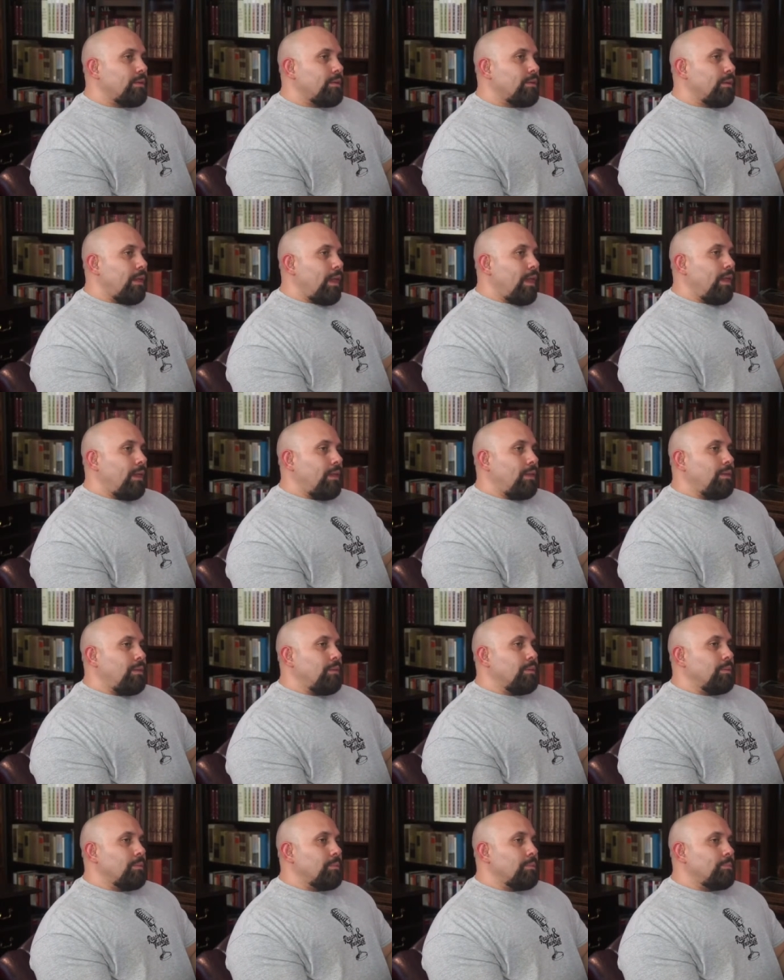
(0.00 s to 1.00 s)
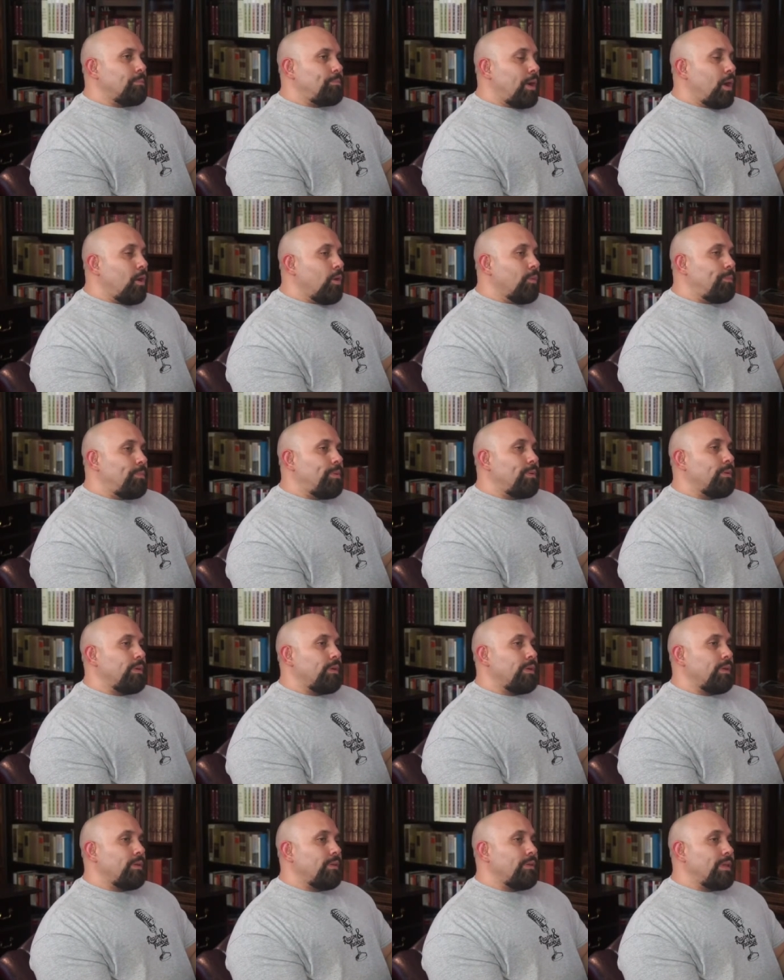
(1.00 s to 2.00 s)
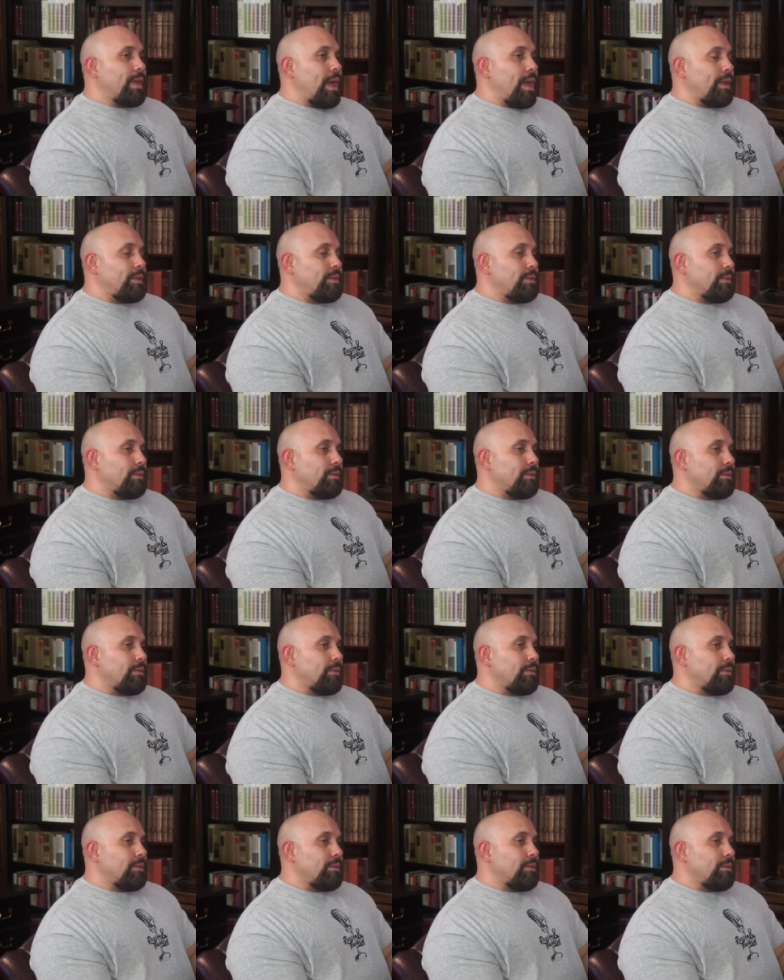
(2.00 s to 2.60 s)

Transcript: a pope that